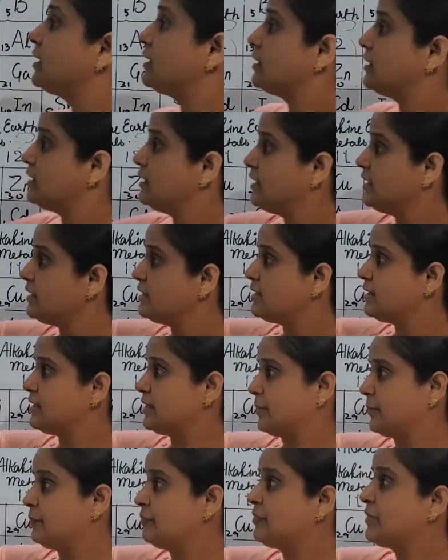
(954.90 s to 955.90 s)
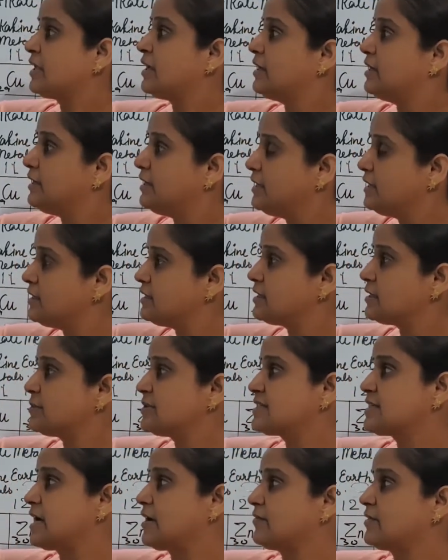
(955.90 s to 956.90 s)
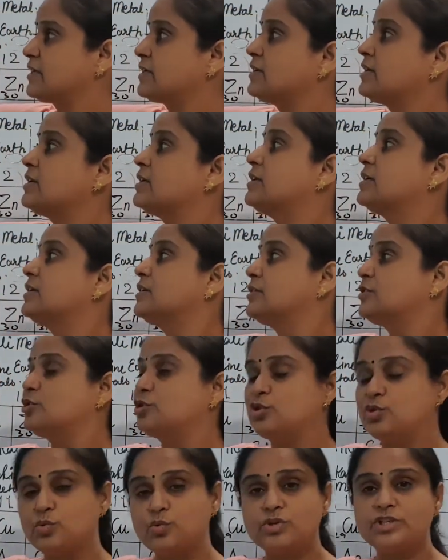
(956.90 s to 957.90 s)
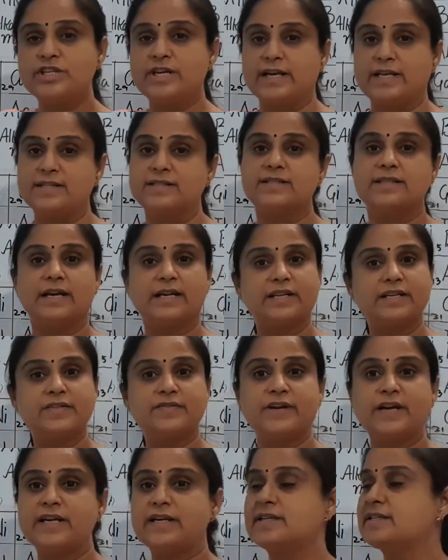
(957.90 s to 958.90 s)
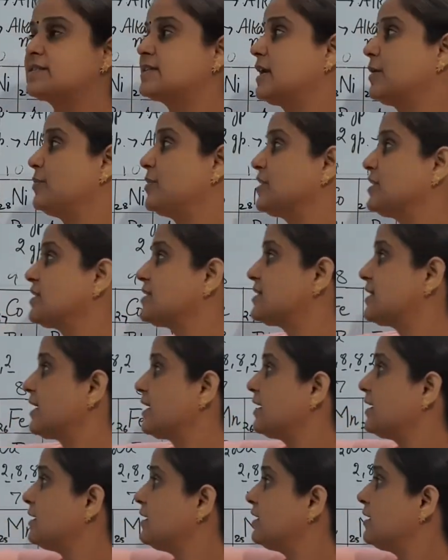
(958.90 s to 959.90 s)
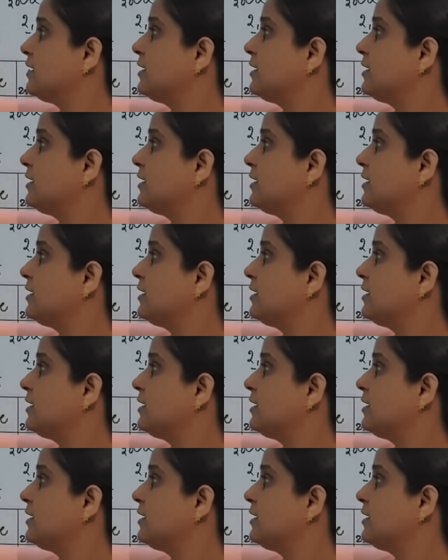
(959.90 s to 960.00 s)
lithium, lithium is having two shells, that is why it is kept in the second